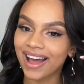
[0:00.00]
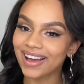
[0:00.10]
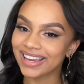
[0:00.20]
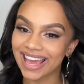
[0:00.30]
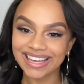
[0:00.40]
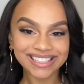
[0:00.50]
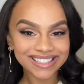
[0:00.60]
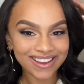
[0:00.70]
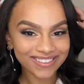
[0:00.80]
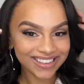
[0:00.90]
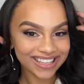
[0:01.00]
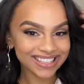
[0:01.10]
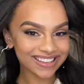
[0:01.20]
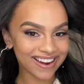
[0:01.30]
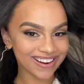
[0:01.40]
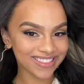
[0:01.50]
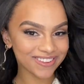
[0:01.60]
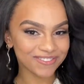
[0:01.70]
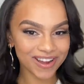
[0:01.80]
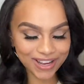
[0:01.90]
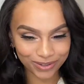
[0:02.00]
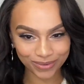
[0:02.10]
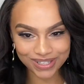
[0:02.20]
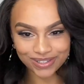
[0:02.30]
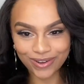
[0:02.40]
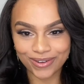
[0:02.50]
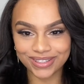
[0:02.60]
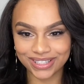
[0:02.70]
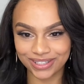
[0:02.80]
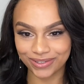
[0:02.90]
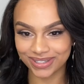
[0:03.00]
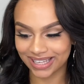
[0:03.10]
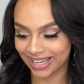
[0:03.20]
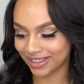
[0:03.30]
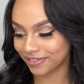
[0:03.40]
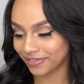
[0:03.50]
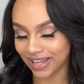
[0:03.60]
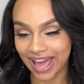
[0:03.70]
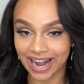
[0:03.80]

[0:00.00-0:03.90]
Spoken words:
Okay, so these are the final results using the flat